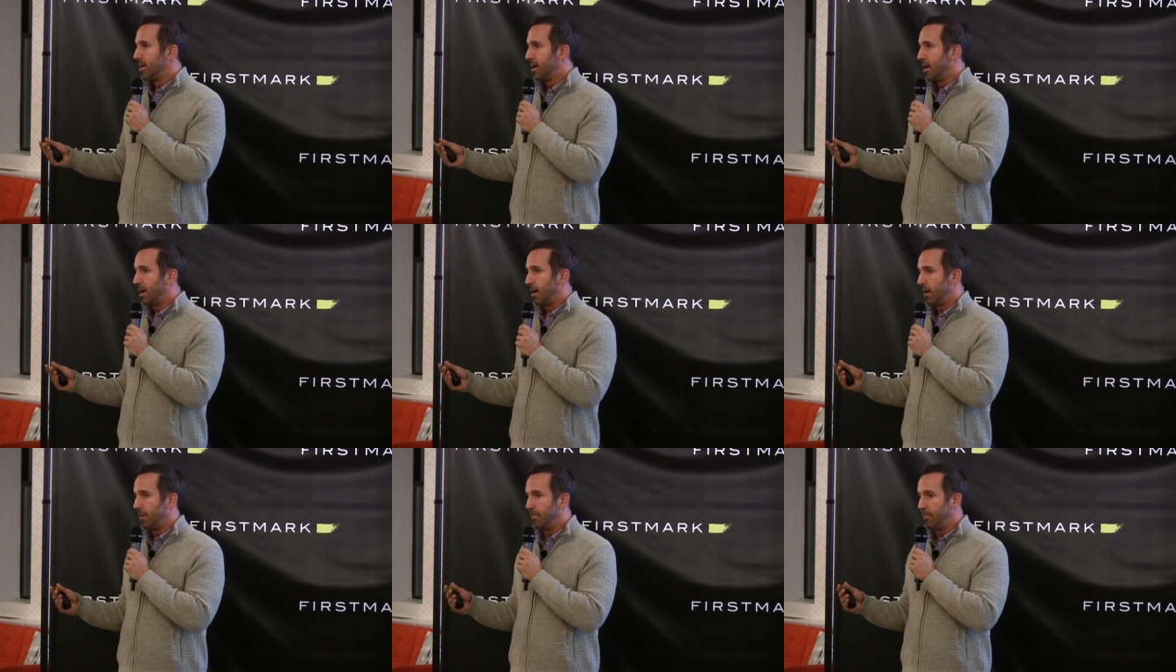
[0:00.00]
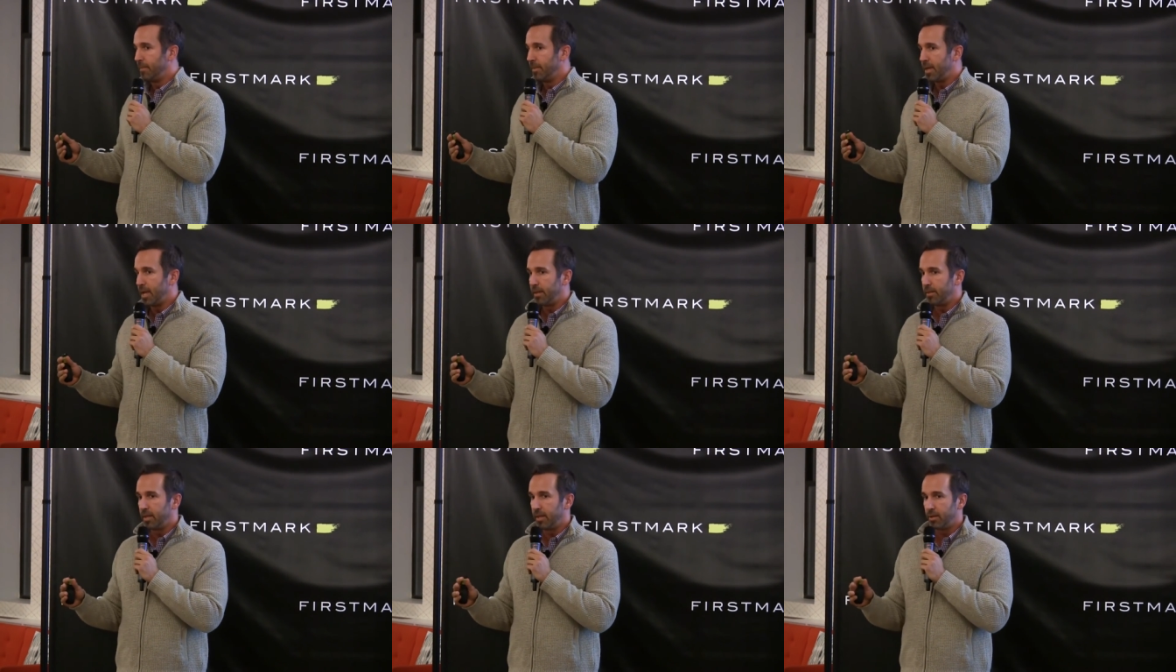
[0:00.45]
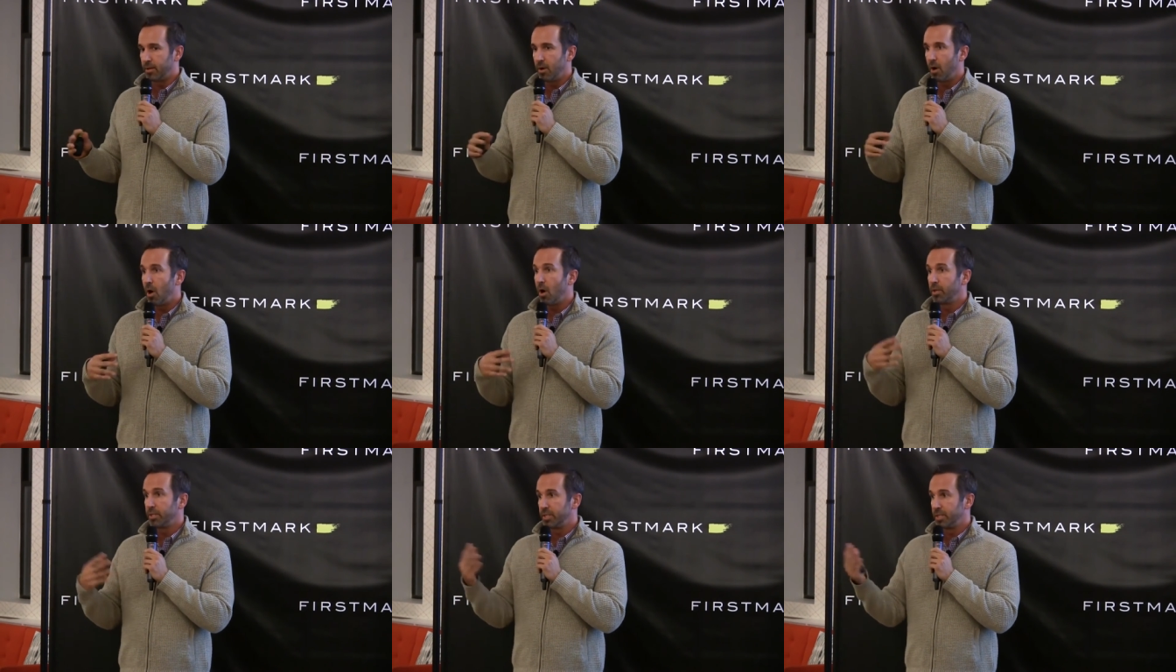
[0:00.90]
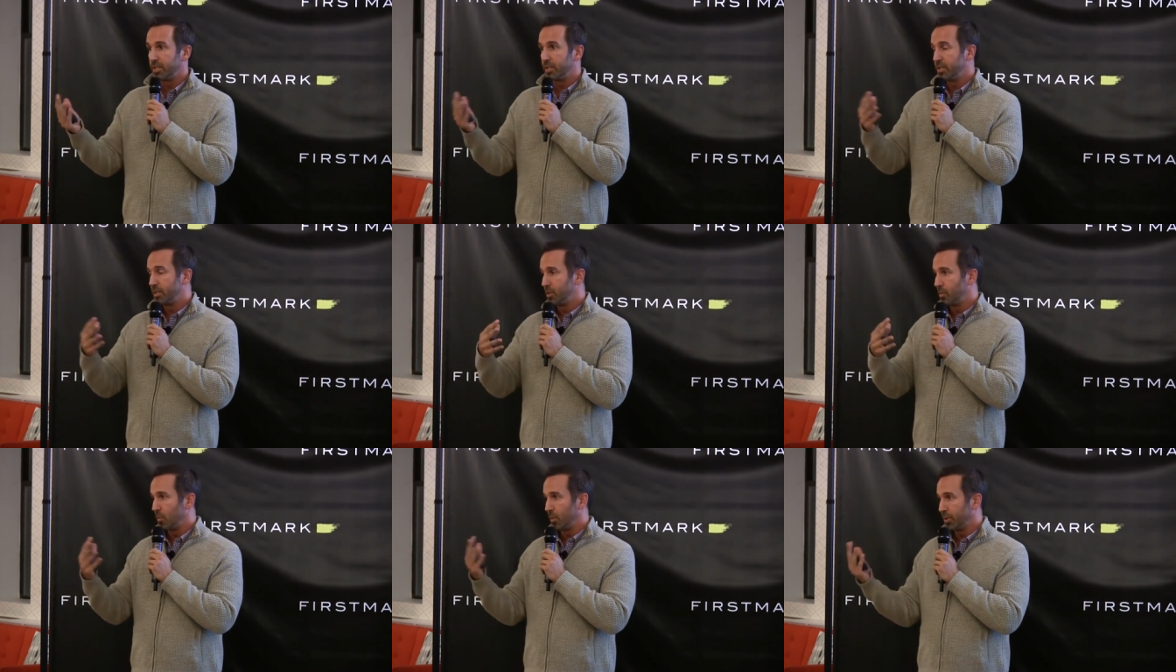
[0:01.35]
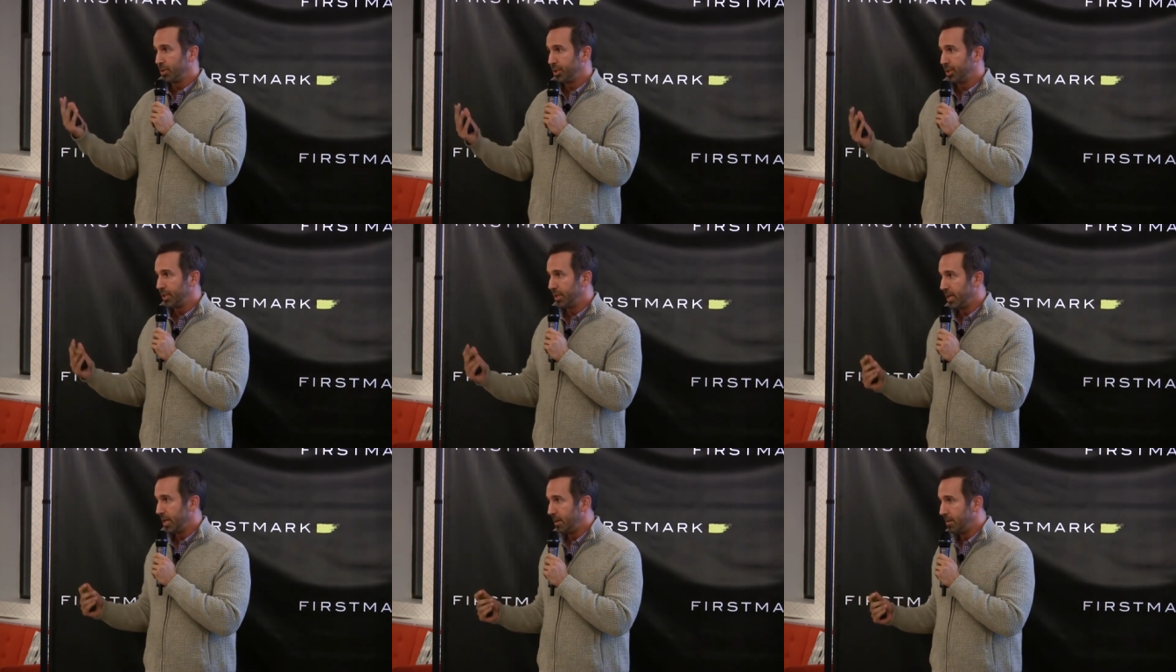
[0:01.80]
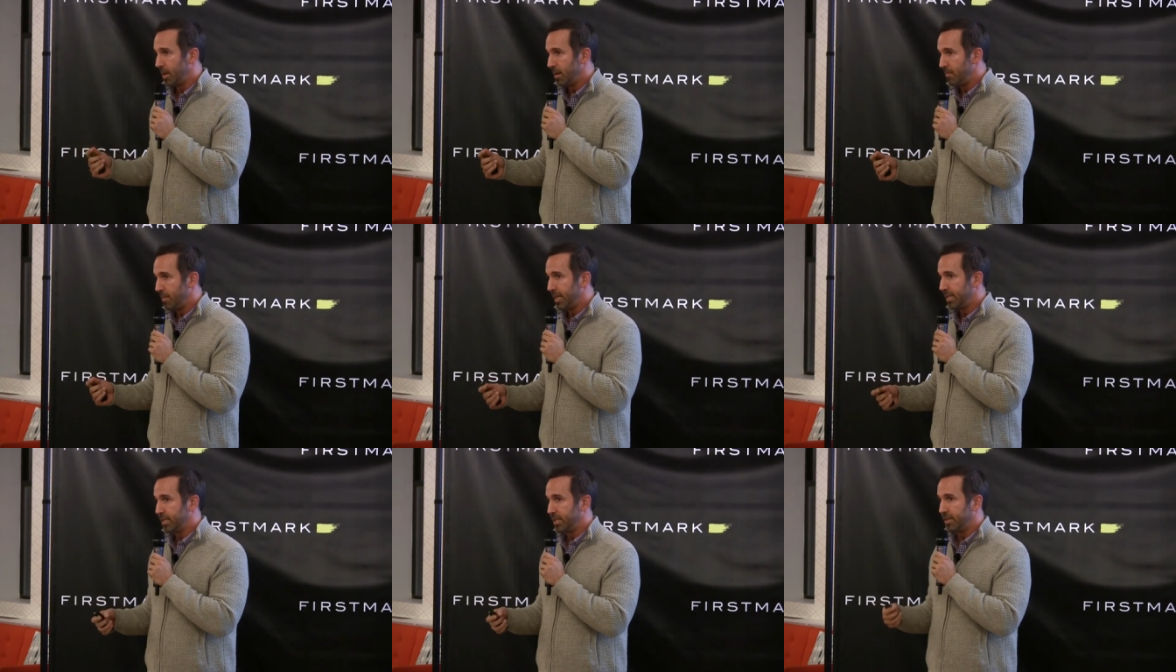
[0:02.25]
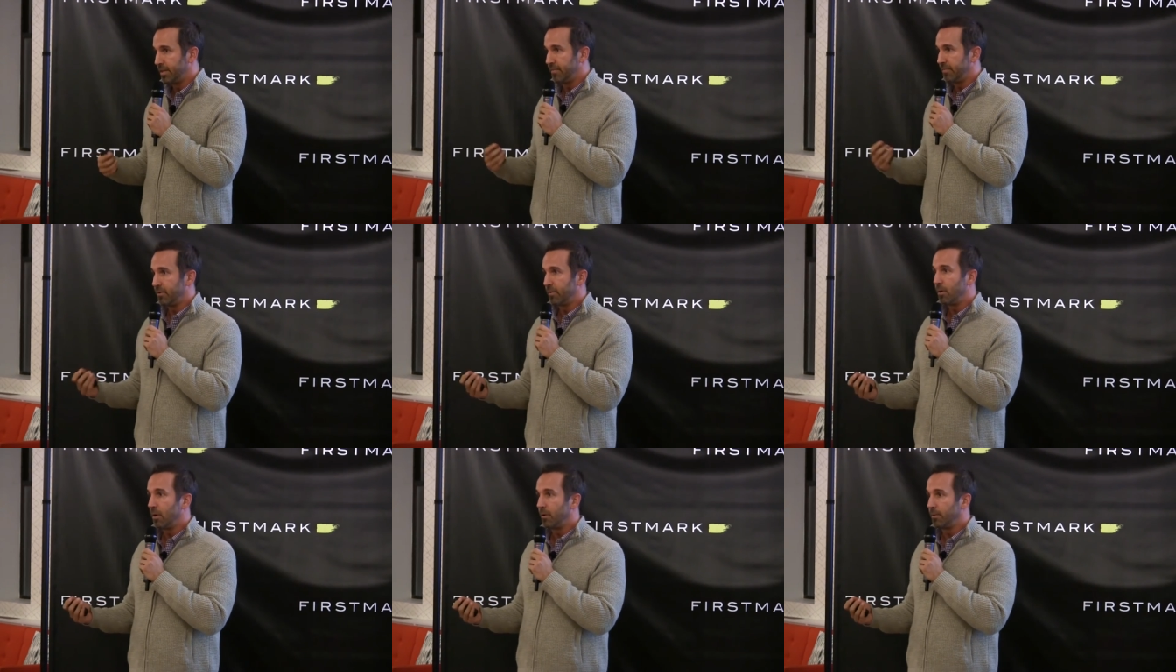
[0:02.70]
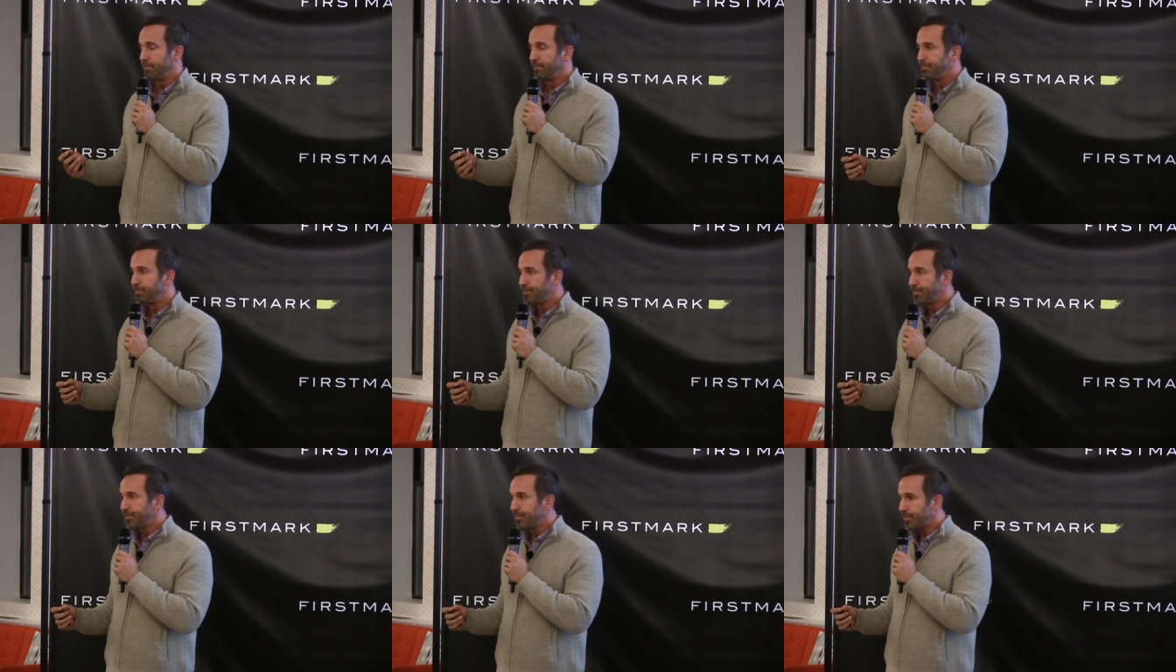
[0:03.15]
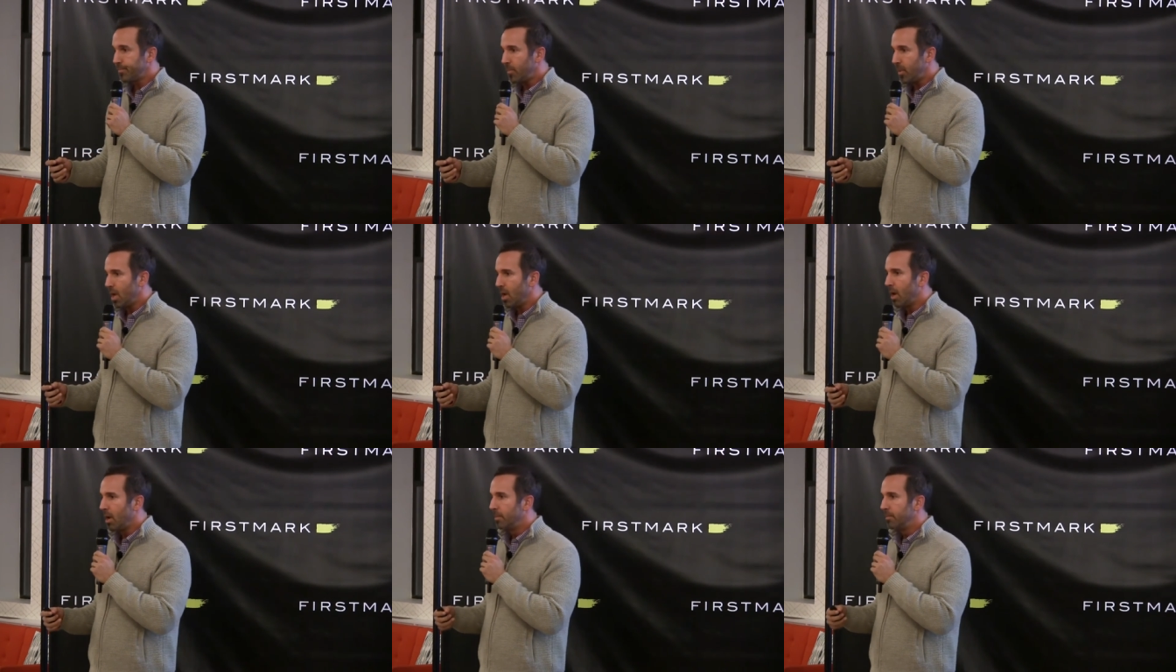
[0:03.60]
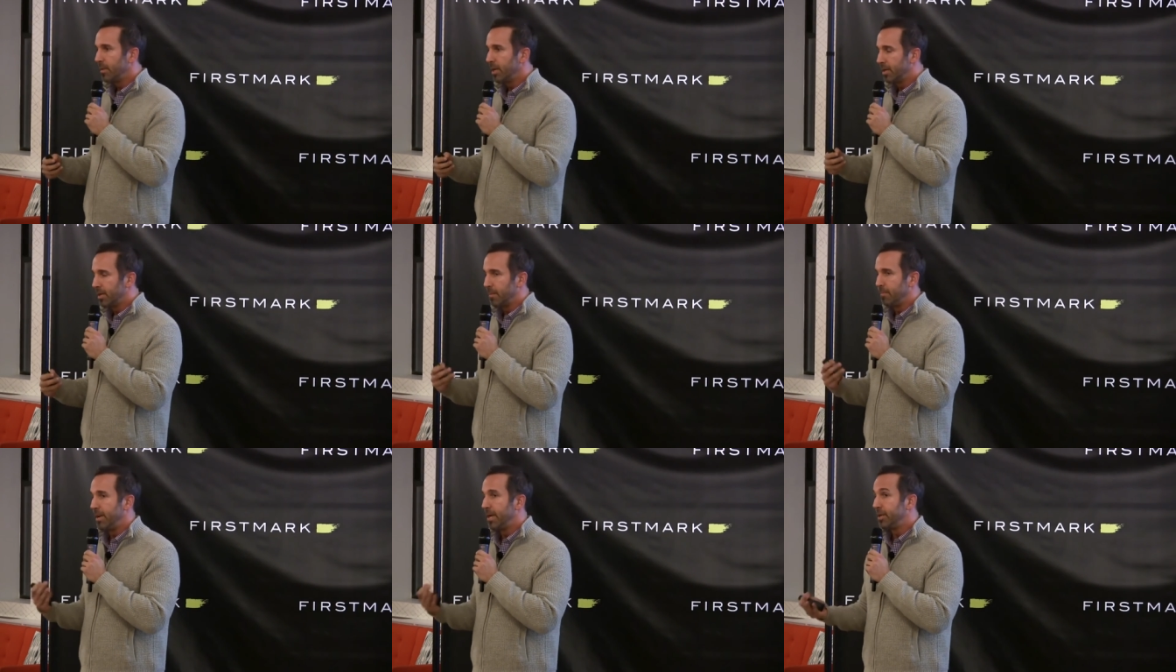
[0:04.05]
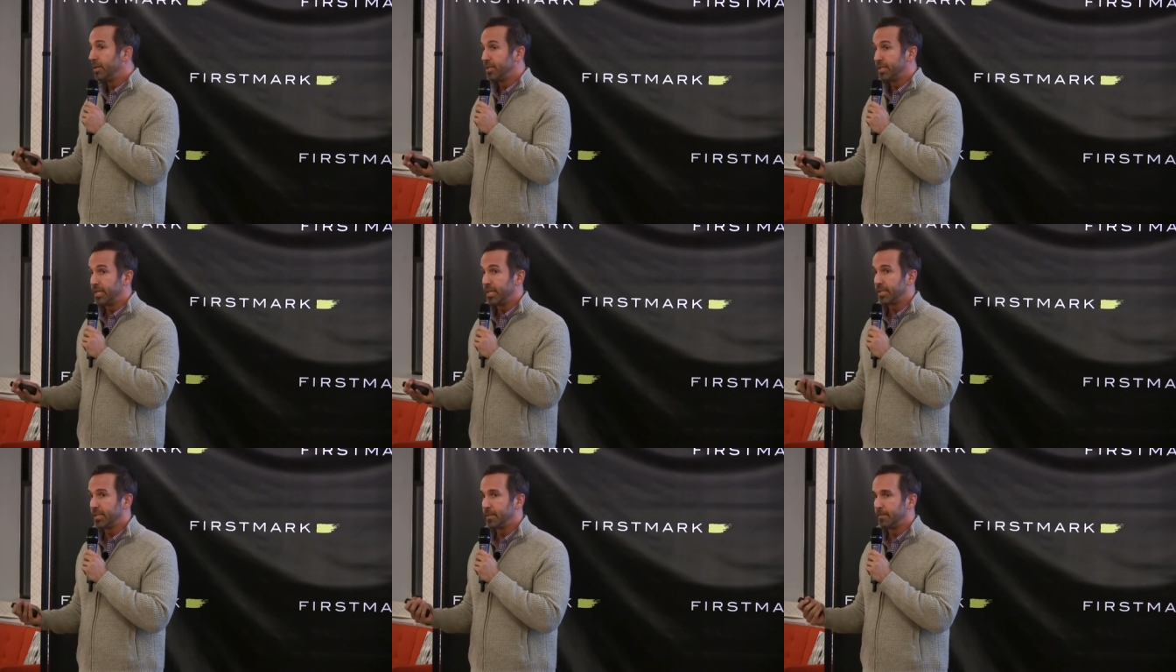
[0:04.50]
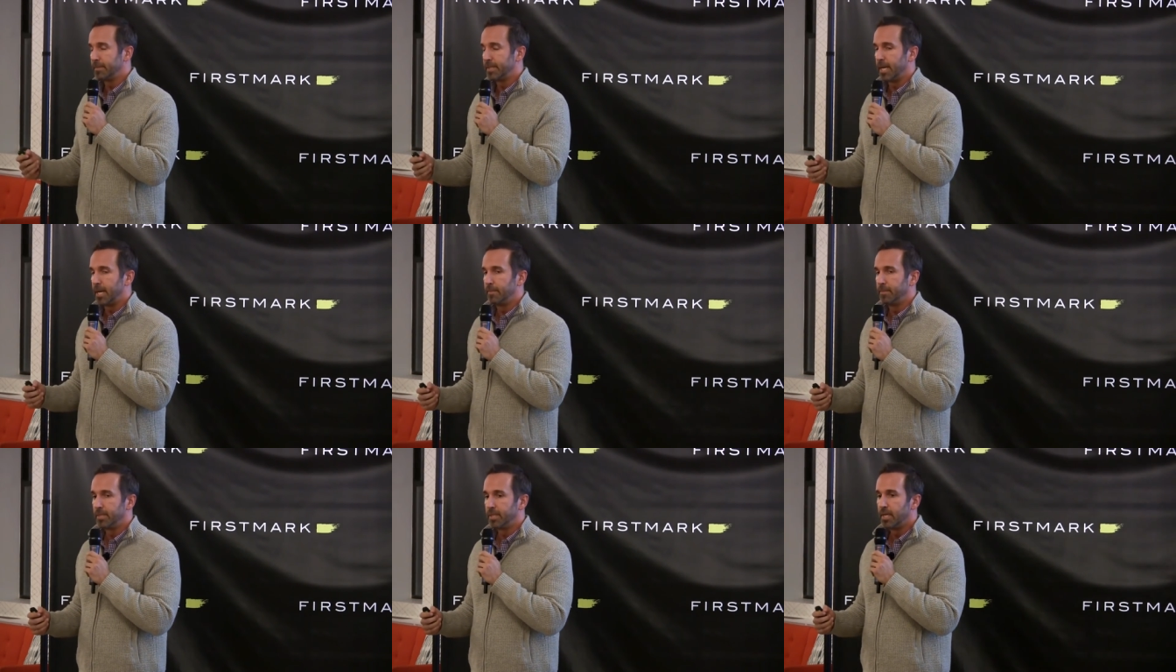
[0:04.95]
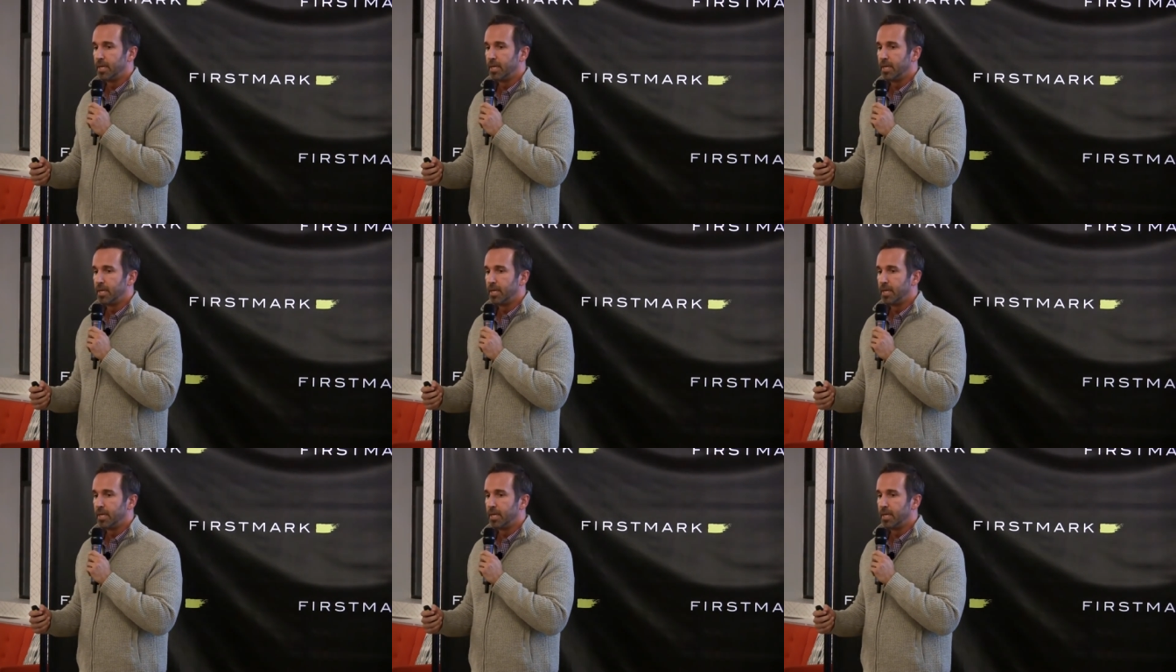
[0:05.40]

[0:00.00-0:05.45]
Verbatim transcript: um, that, that causes distortion and, and makes it difficult um, and can make you sick sometimes.